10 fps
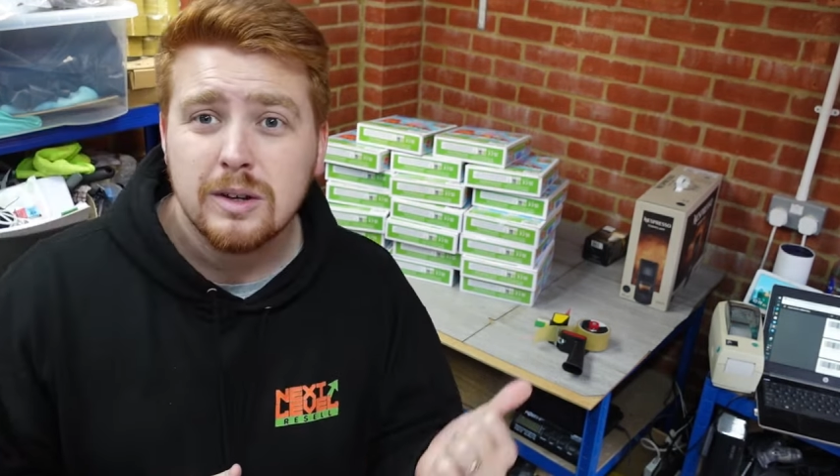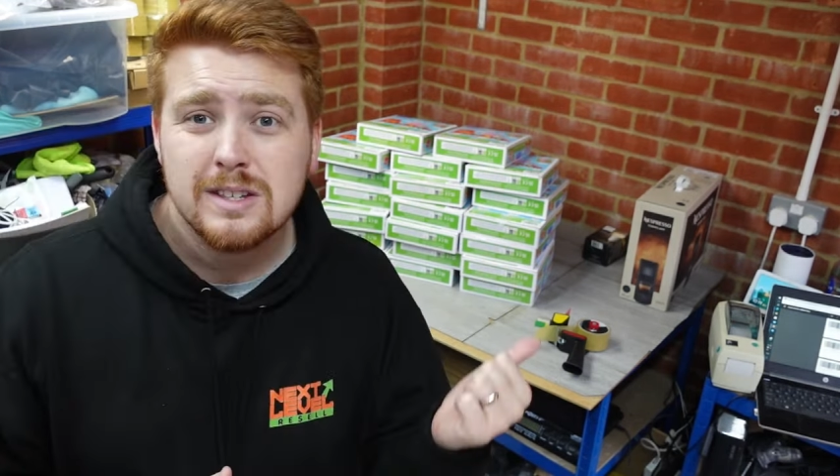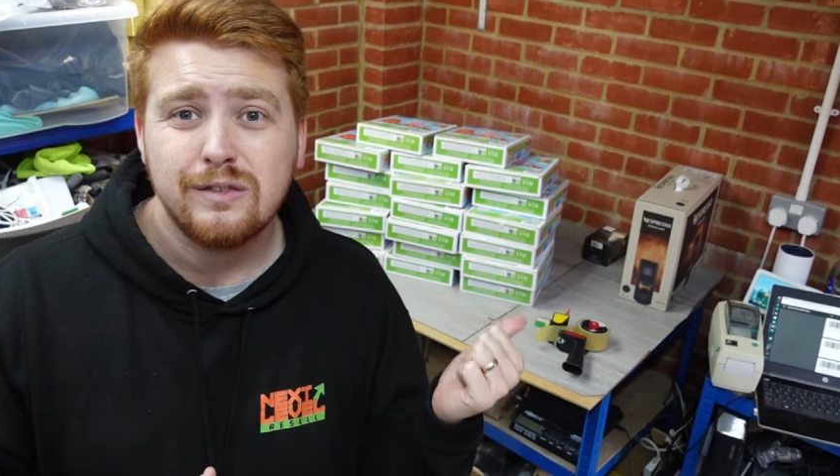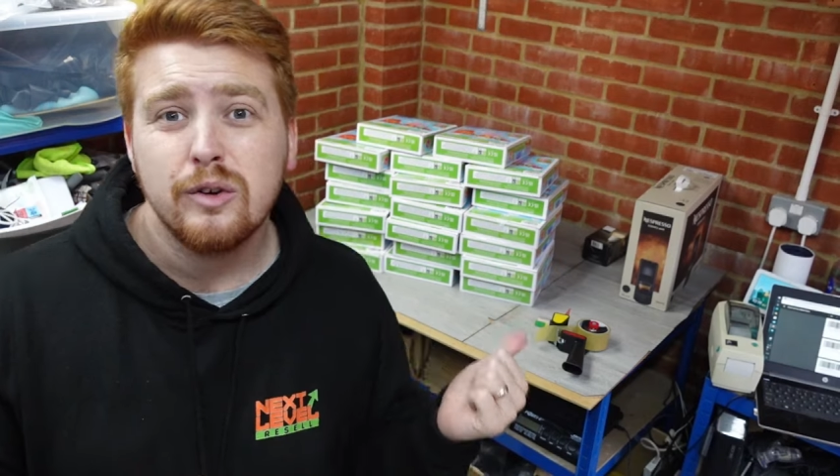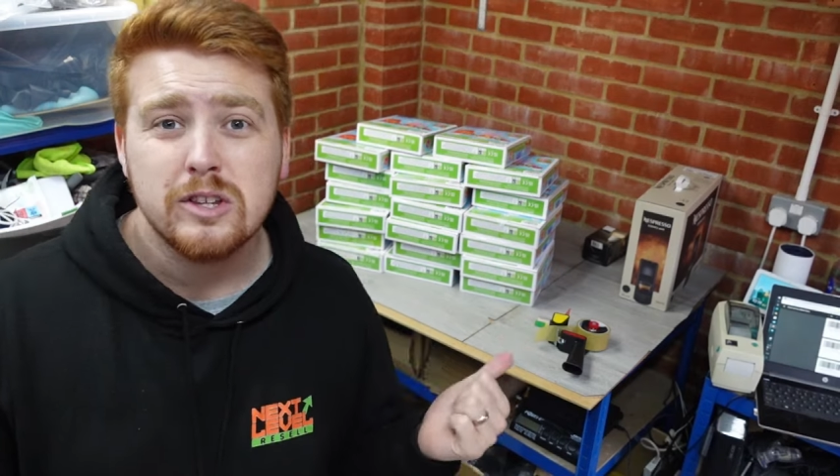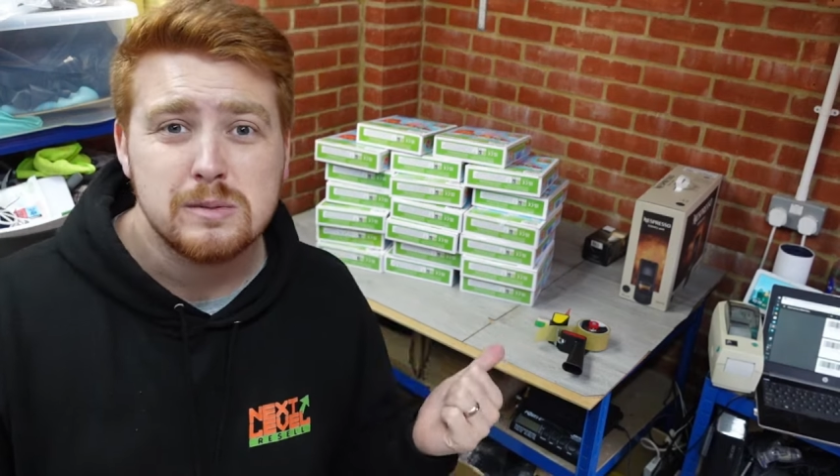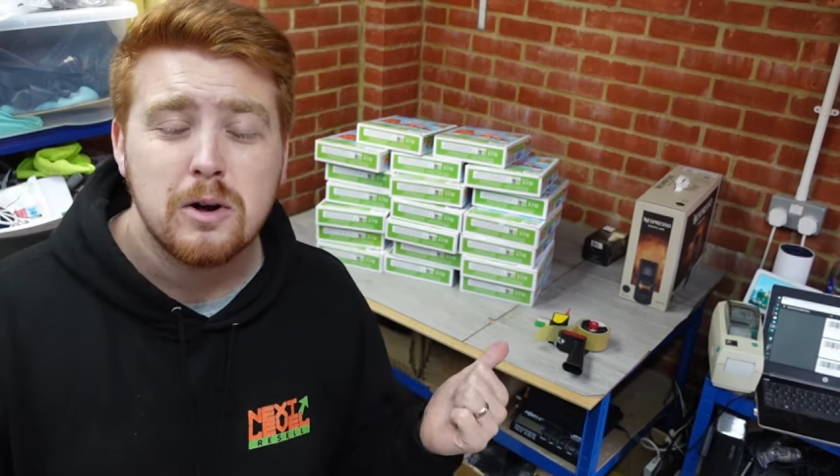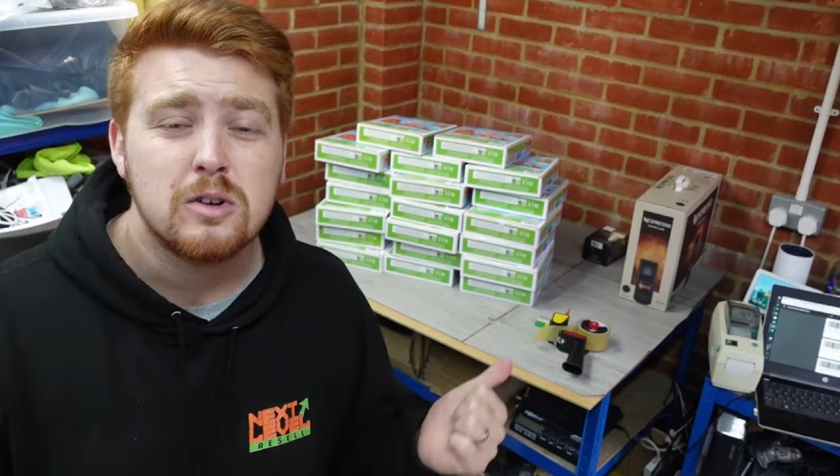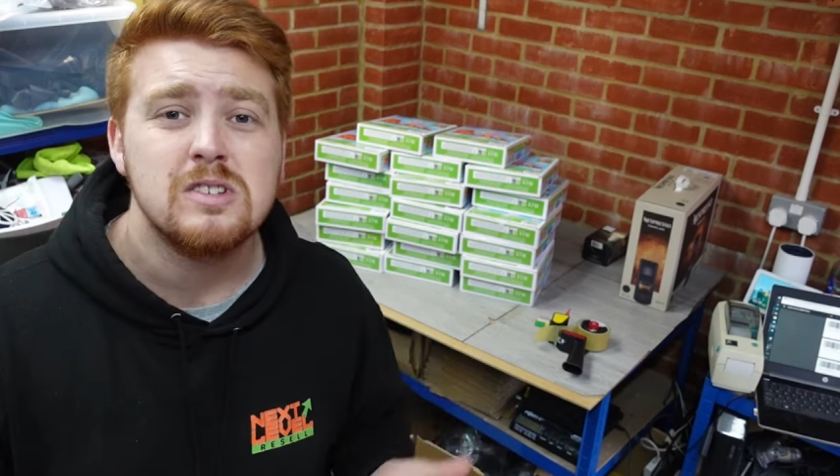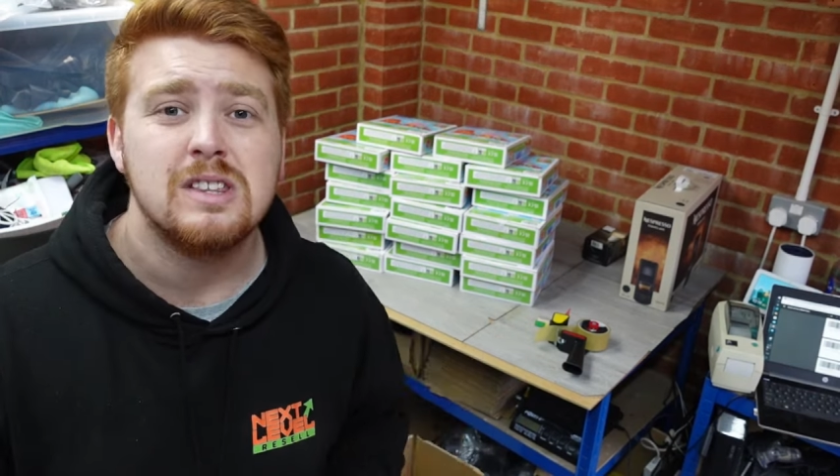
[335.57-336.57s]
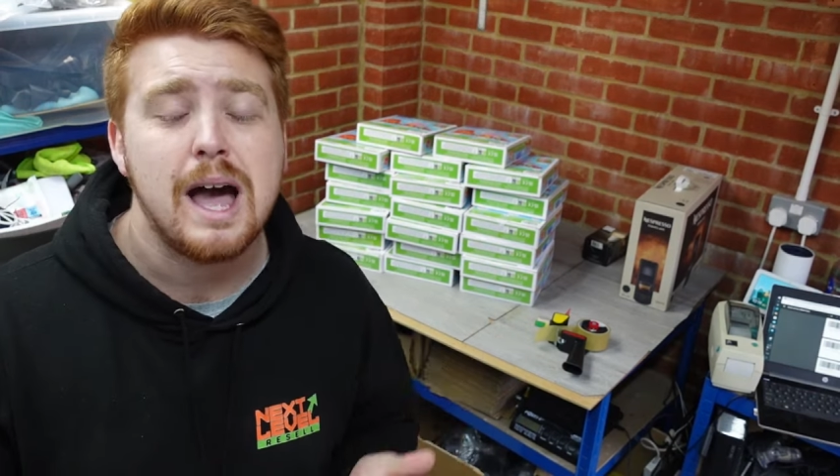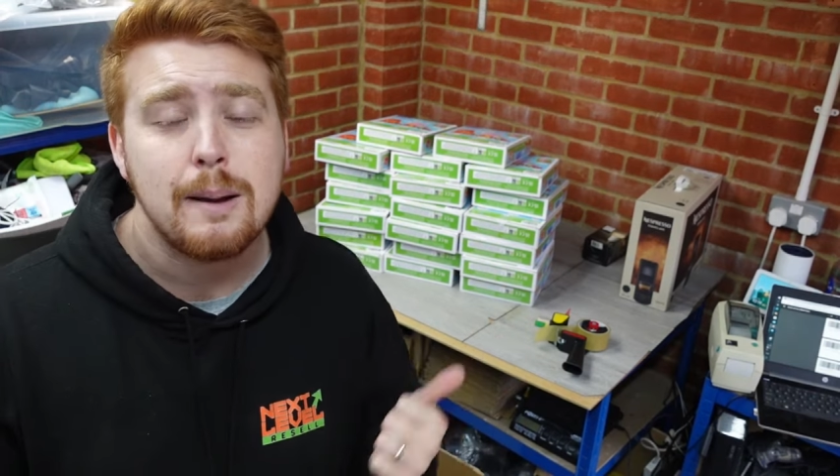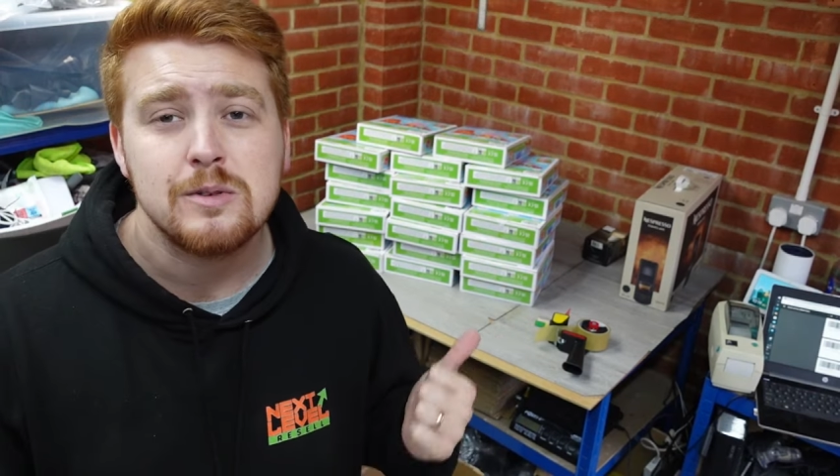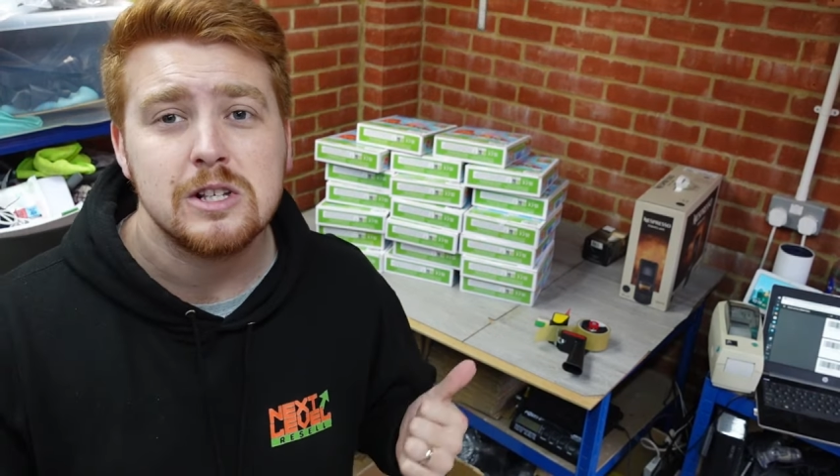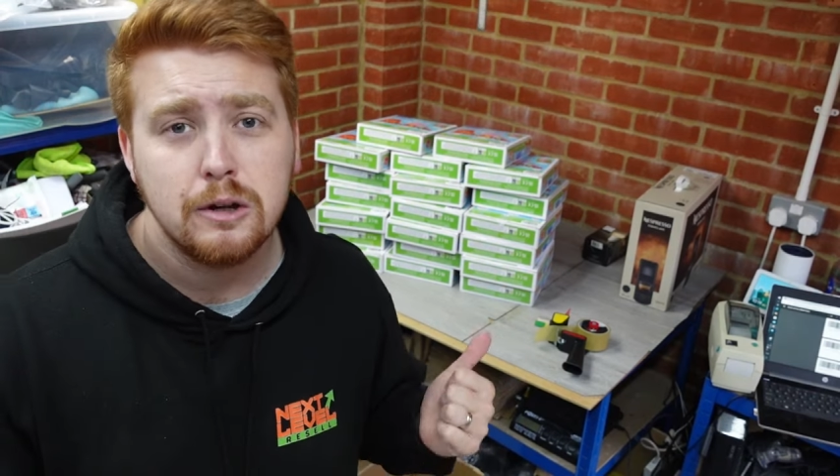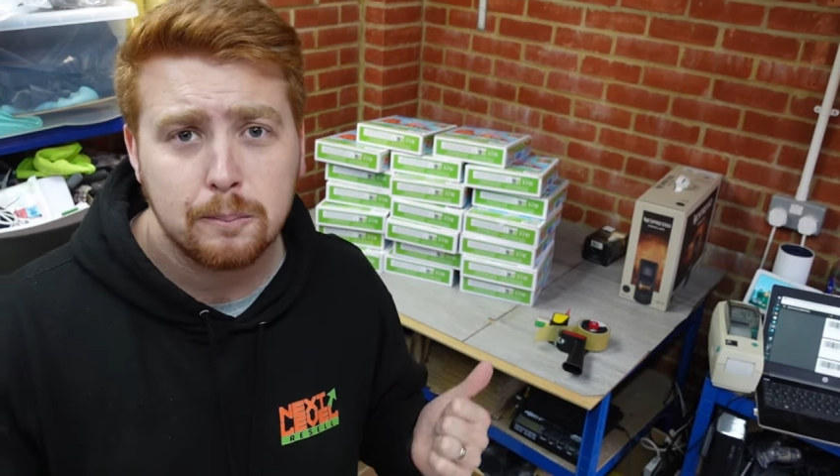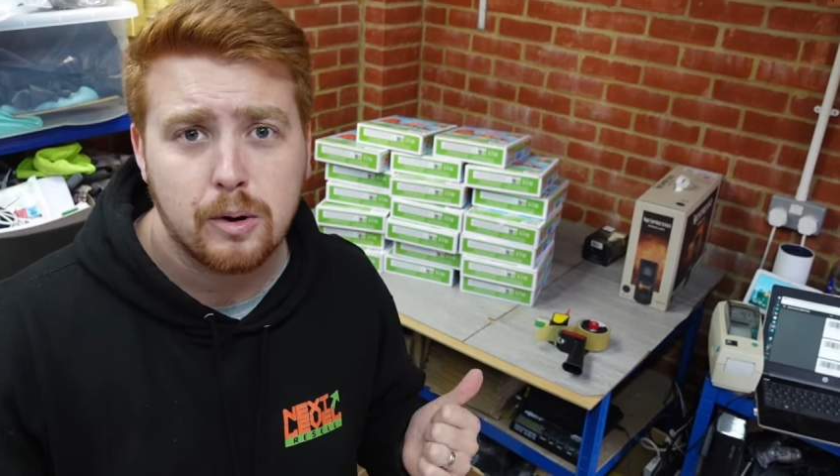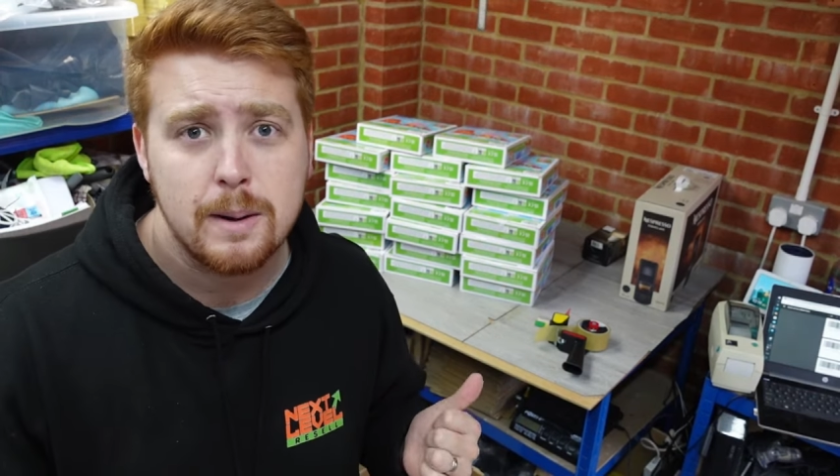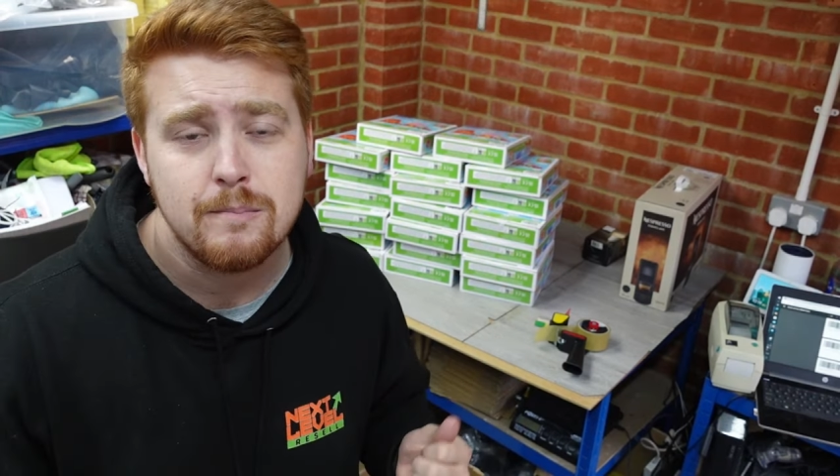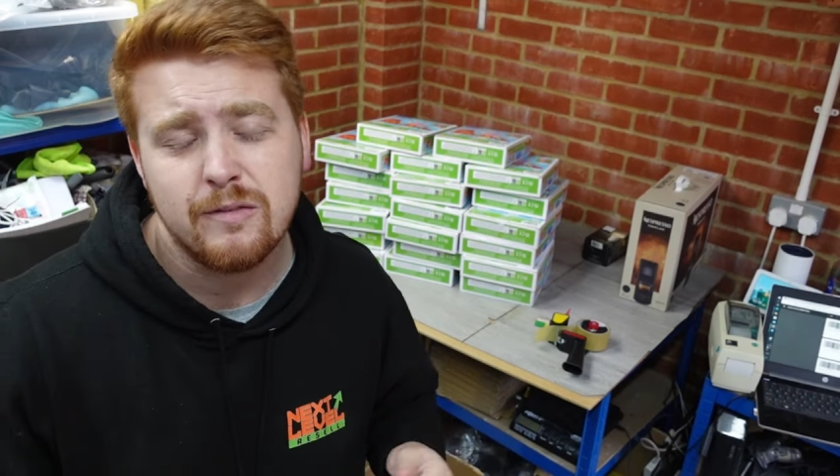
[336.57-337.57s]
is fill this box to the absolute brim.